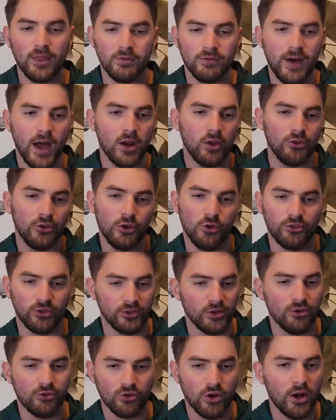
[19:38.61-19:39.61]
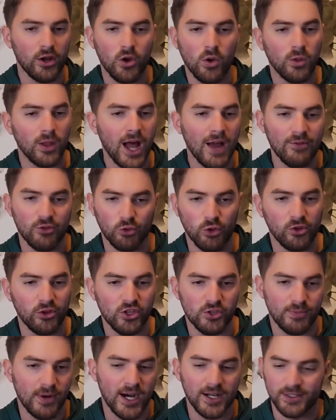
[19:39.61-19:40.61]
the final news because I was trying to go live as quickly
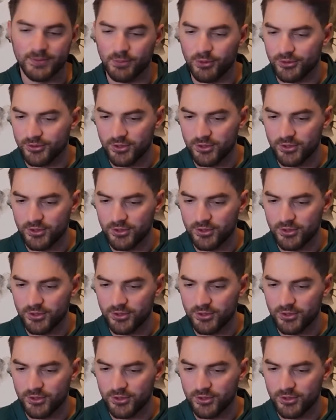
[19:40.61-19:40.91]
as possible.